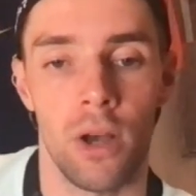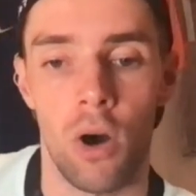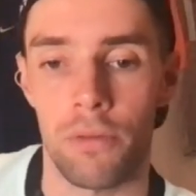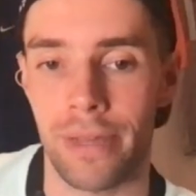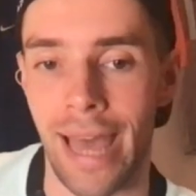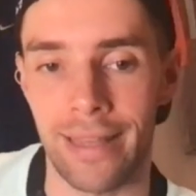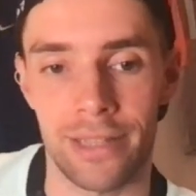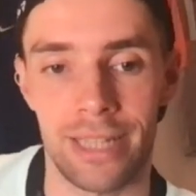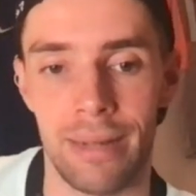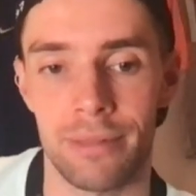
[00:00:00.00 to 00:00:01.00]
of getting the
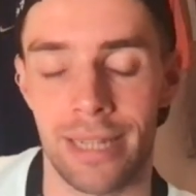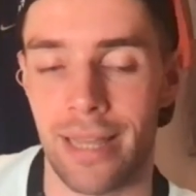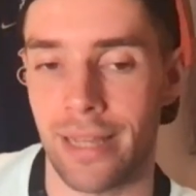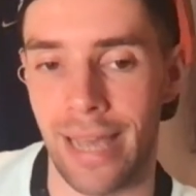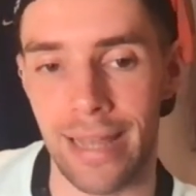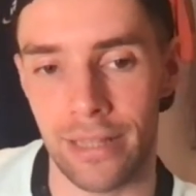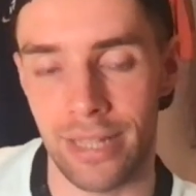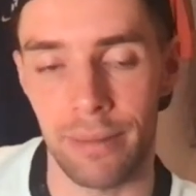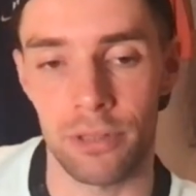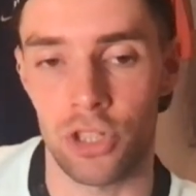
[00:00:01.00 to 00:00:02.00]
team together, getting the
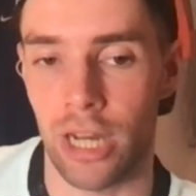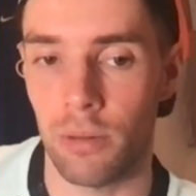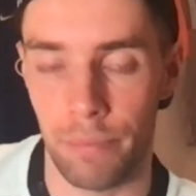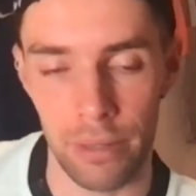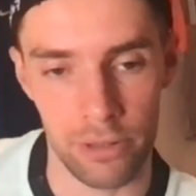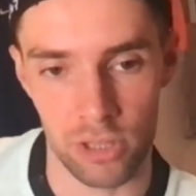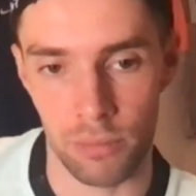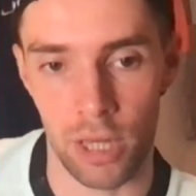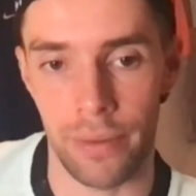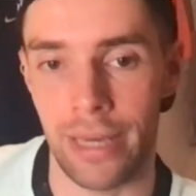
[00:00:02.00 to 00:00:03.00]
team to gel, building
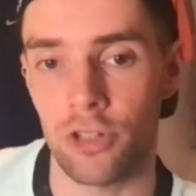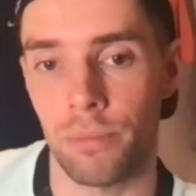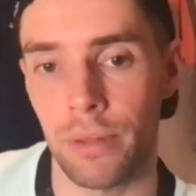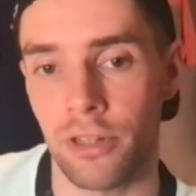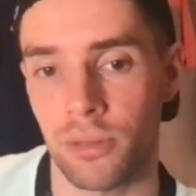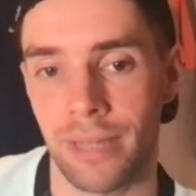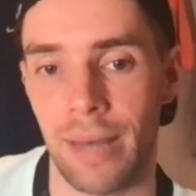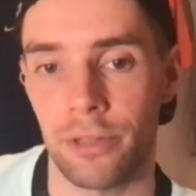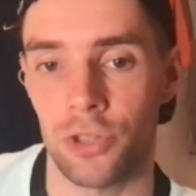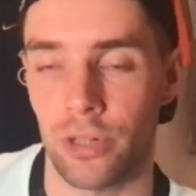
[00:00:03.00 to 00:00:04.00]
some cohesion, building some
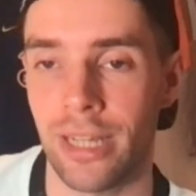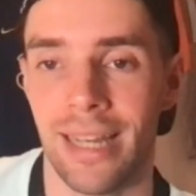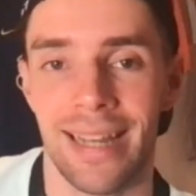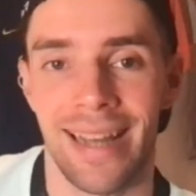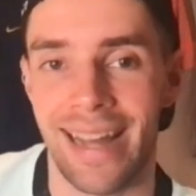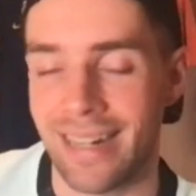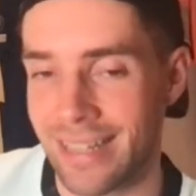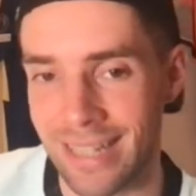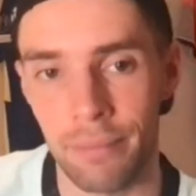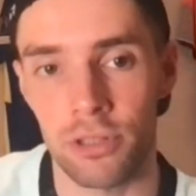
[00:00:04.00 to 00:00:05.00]
chemistry in an
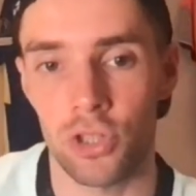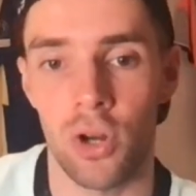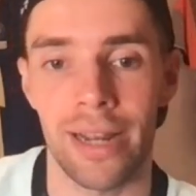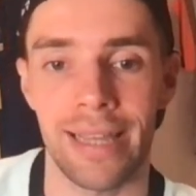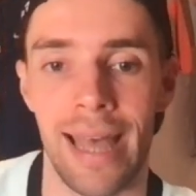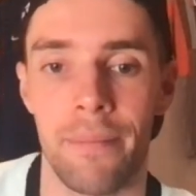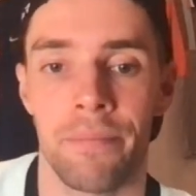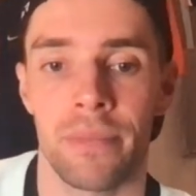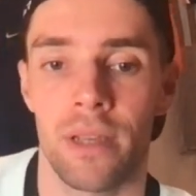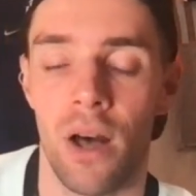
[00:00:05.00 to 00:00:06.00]
attempt to try and get
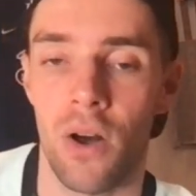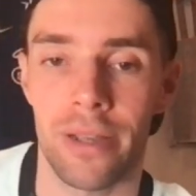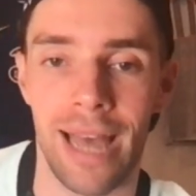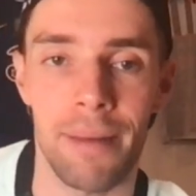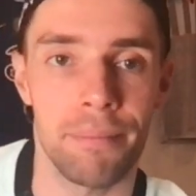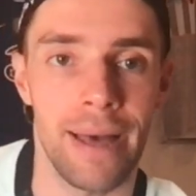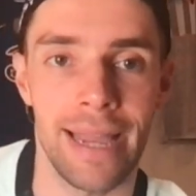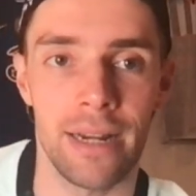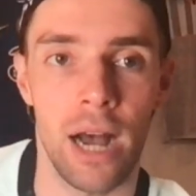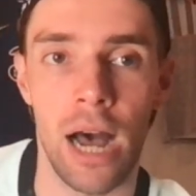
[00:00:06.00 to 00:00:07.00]
our
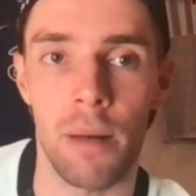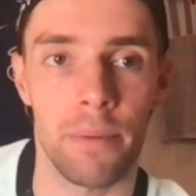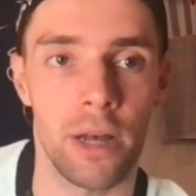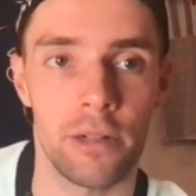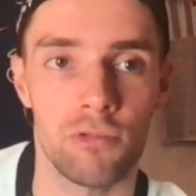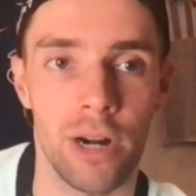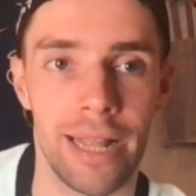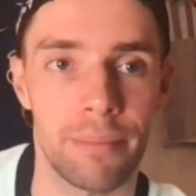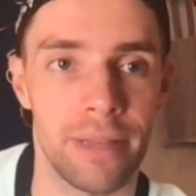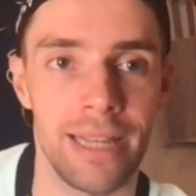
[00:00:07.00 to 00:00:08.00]
campaign up and
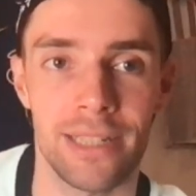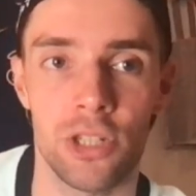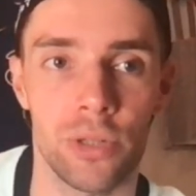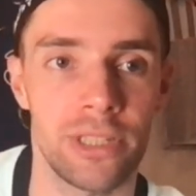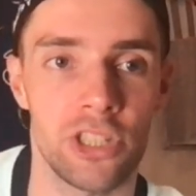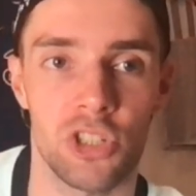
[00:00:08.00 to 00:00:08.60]
running. But these injuries, these